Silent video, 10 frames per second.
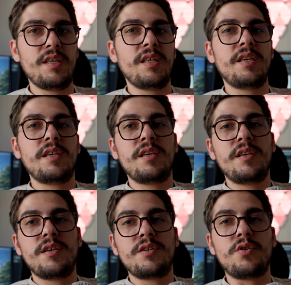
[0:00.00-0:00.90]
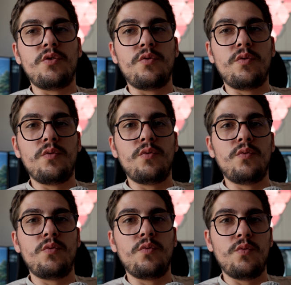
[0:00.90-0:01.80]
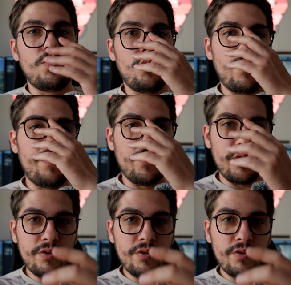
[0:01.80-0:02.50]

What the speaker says: So I've